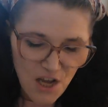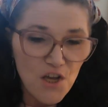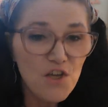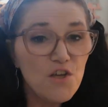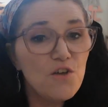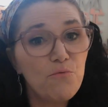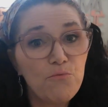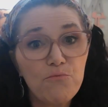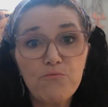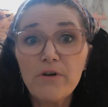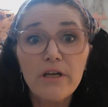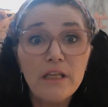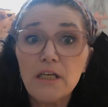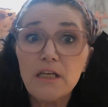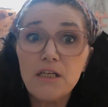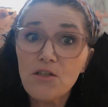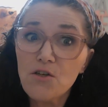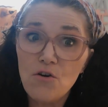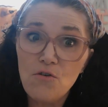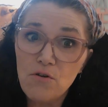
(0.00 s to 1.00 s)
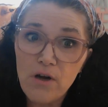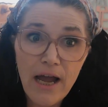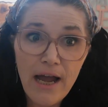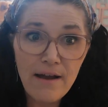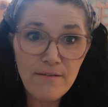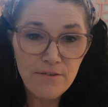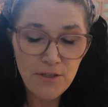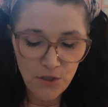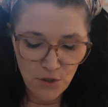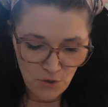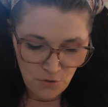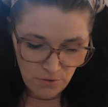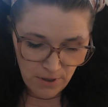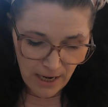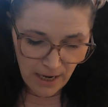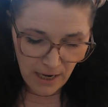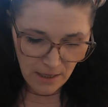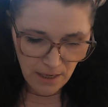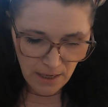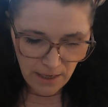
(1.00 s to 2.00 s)
you really don't have to do
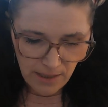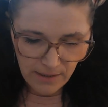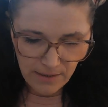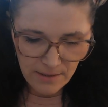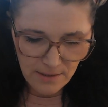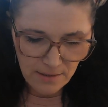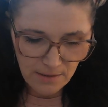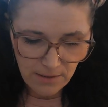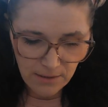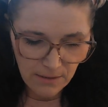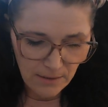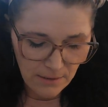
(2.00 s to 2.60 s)
that, Cancer.